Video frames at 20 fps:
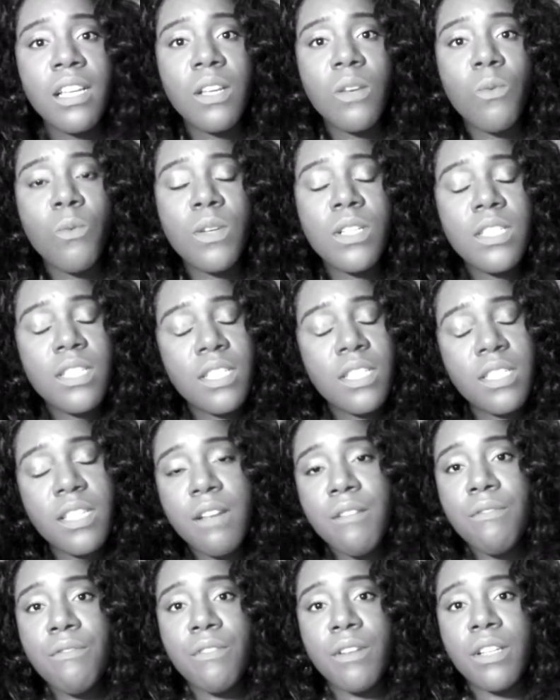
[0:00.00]
What's the
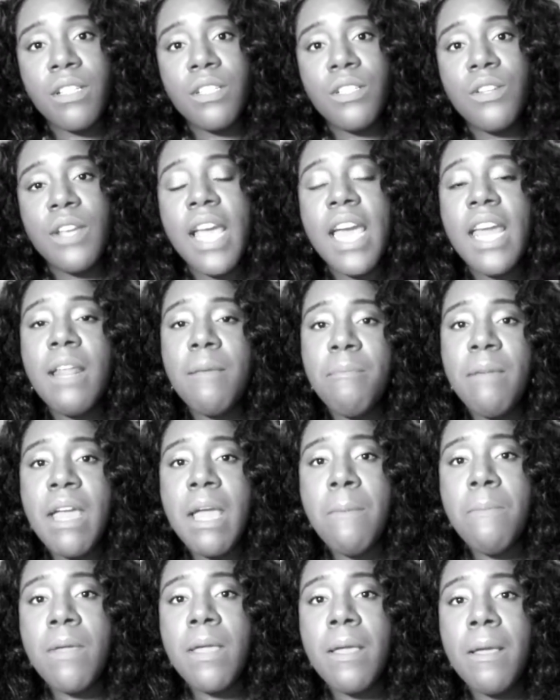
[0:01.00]
difference? You had a
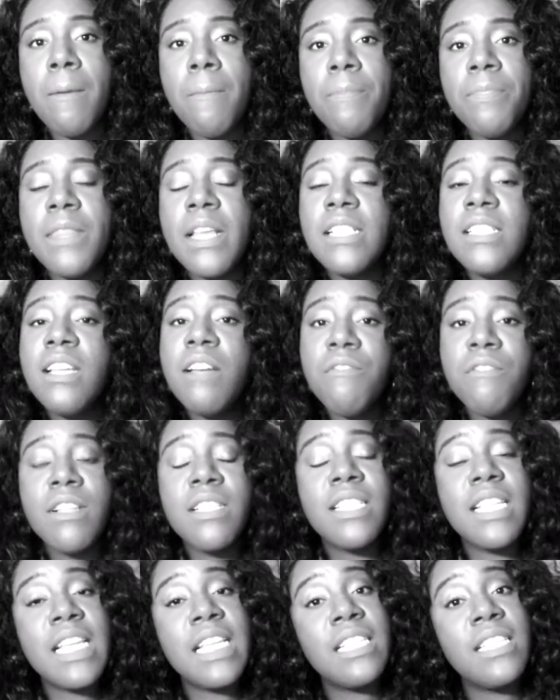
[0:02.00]
baby. The
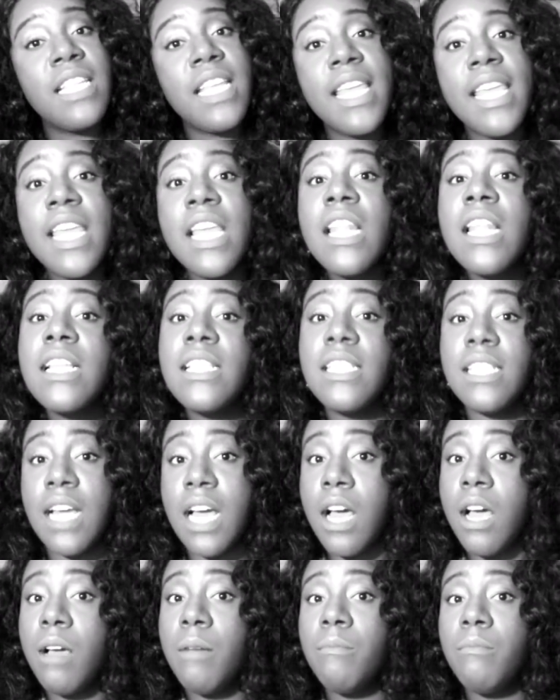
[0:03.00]
difference is the healing
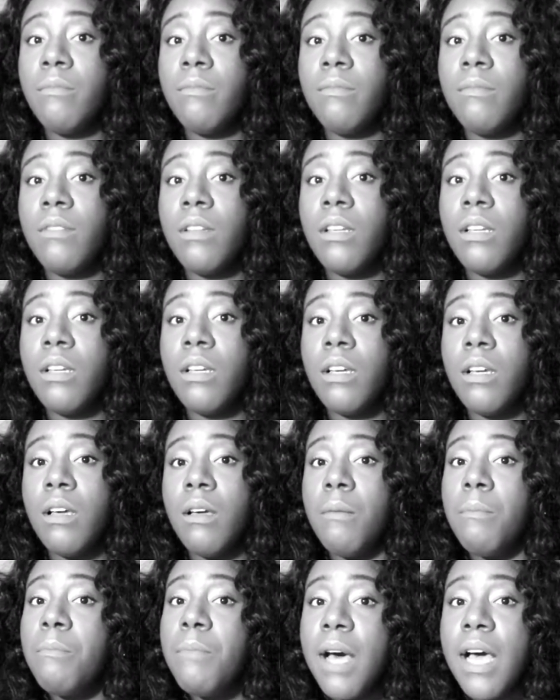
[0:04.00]
time.
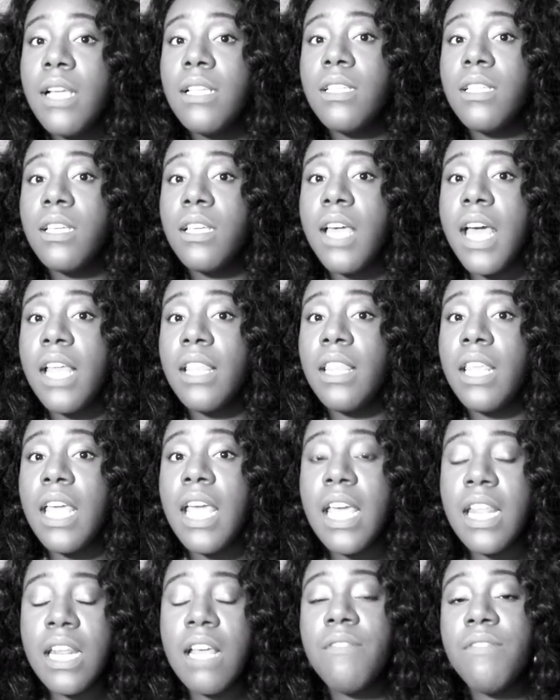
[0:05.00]
But at the
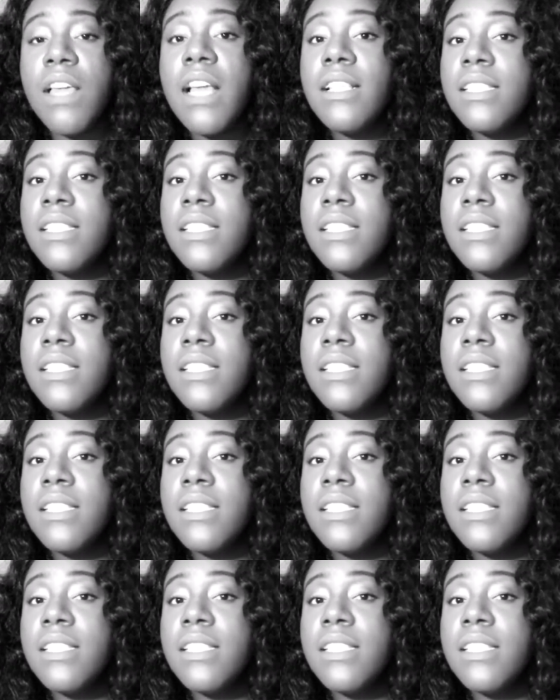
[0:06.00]
end of the